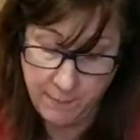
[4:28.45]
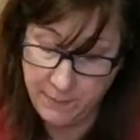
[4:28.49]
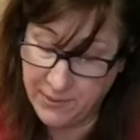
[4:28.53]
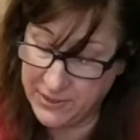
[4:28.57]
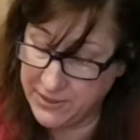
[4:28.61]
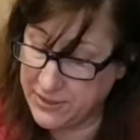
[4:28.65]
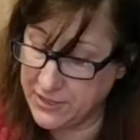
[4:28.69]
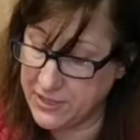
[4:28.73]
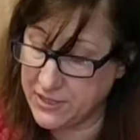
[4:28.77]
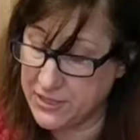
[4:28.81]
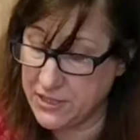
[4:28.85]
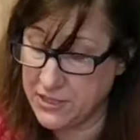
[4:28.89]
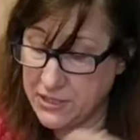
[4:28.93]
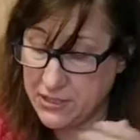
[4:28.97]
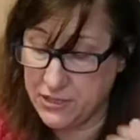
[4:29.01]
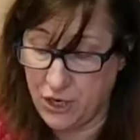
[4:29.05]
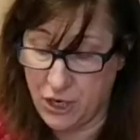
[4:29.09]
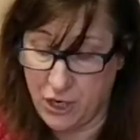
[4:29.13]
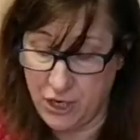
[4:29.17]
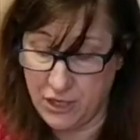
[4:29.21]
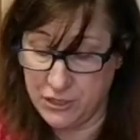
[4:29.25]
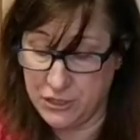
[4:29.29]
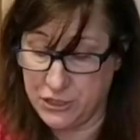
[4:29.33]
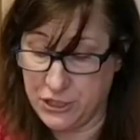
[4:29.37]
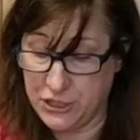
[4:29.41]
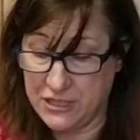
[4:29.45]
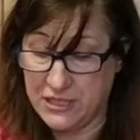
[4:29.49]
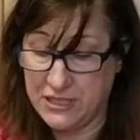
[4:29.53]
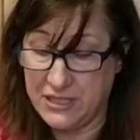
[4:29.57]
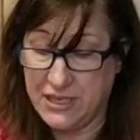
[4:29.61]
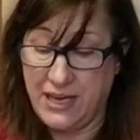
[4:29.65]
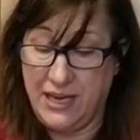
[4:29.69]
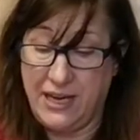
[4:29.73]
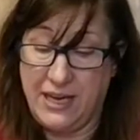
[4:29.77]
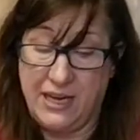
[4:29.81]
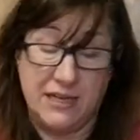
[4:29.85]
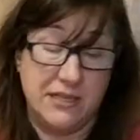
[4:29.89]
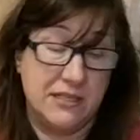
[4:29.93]
But this is all just
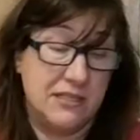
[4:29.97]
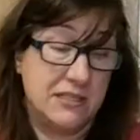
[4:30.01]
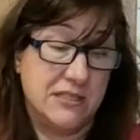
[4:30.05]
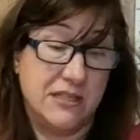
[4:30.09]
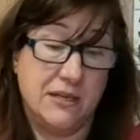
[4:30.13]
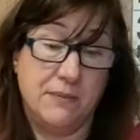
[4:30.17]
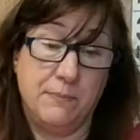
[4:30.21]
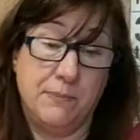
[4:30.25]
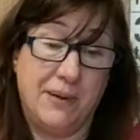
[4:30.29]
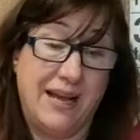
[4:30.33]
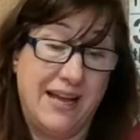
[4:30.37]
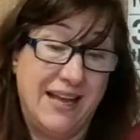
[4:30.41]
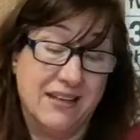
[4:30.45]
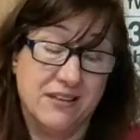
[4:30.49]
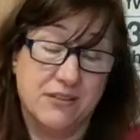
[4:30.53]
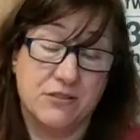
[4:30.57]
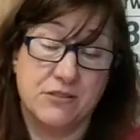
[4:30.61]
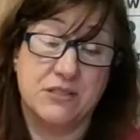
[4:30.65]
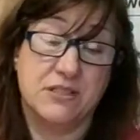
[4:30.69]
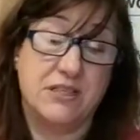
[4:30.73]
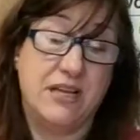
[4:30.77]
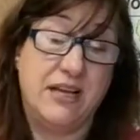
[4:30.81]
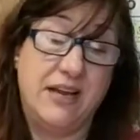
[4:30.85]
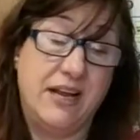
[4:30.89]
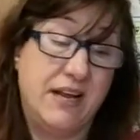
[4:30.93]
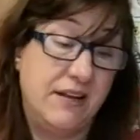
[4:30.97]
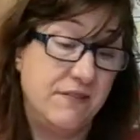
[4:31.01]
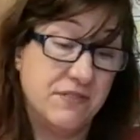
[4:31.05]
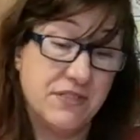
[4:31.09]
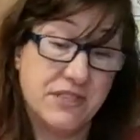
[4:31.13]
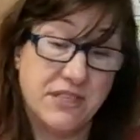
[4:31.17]
cans and bottles that I've